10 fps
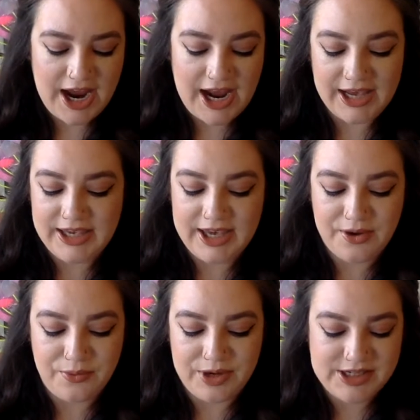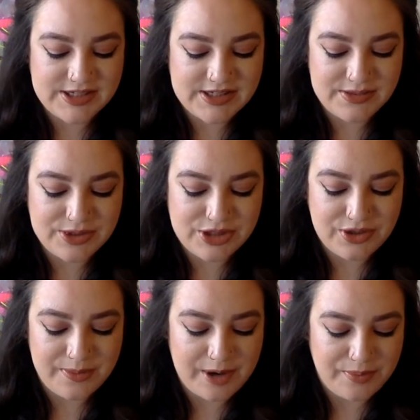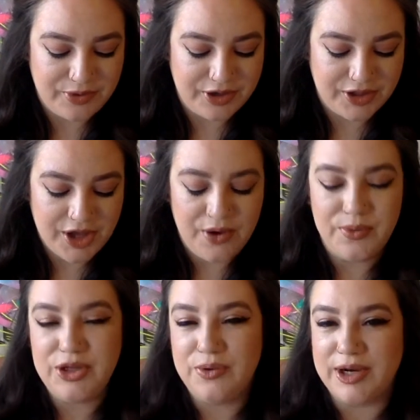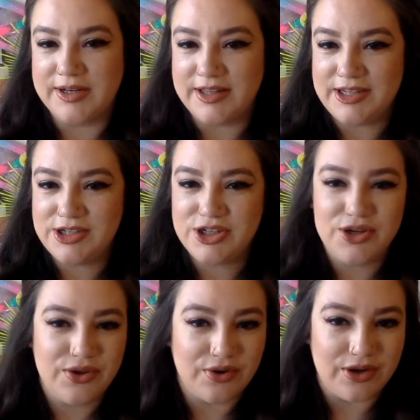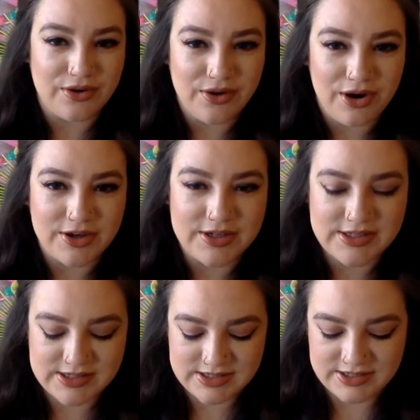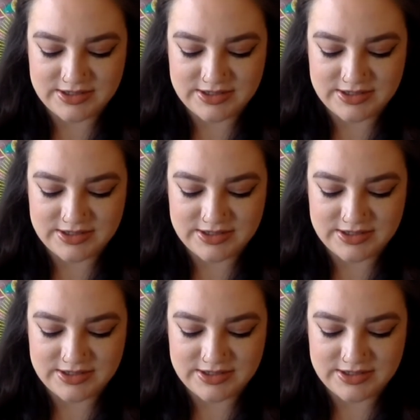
I can't wait to see what you come up with when you unleash your inner artist.